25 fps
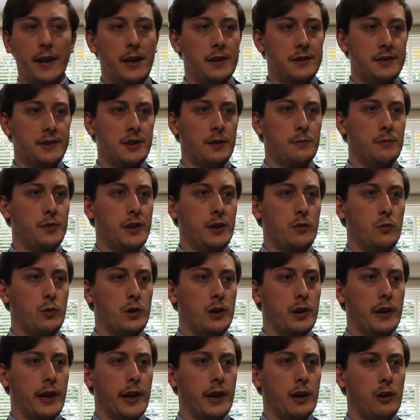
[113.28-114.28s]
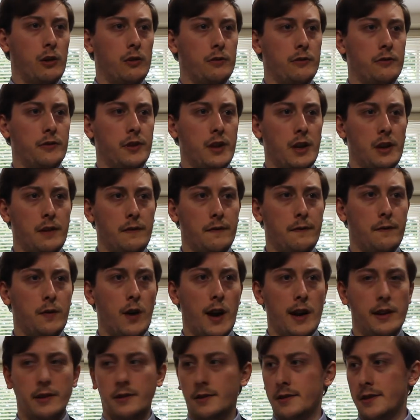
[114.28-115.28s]
is somebody working on the
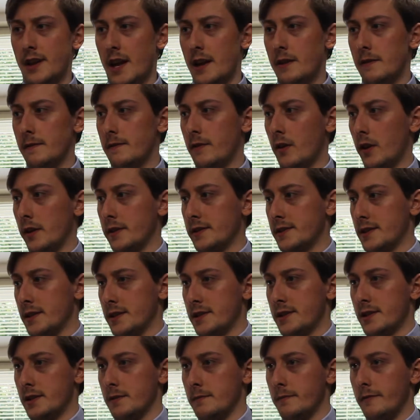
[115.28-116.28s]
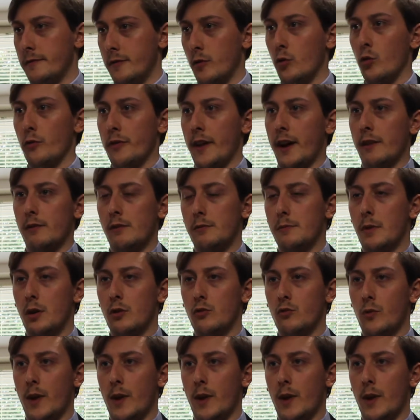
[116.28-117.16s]
friends invite system for that remote